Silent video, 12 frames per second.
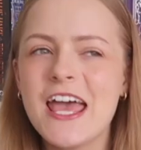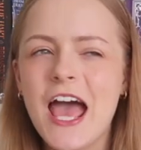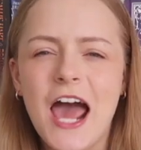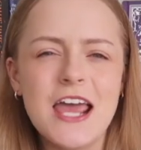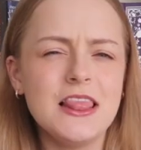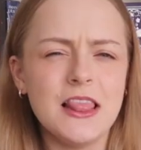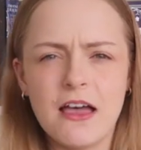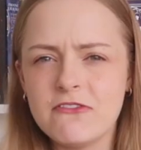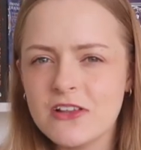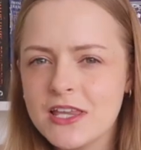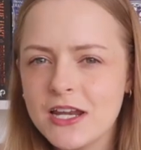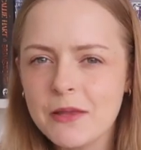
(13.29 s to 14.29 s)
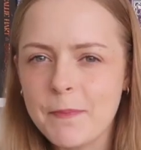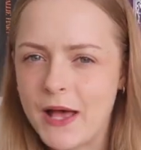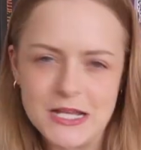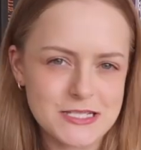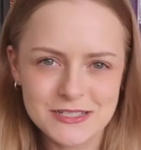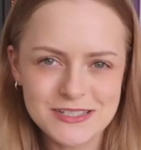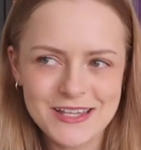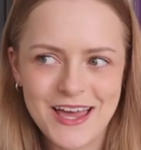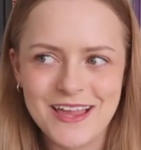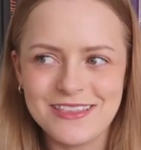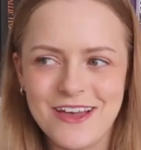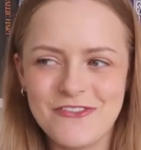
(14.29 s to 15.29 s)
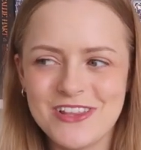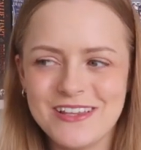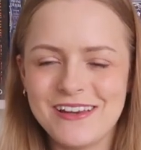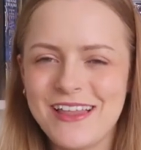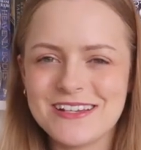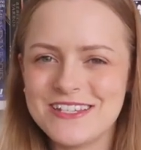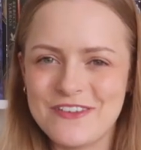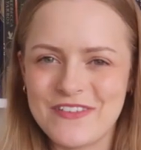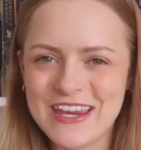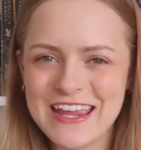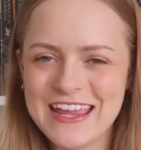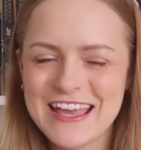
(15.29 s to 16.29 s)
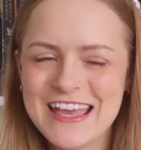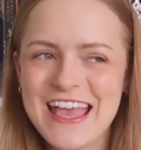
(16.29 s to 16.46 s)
I love a little puzzle, I love a little activity,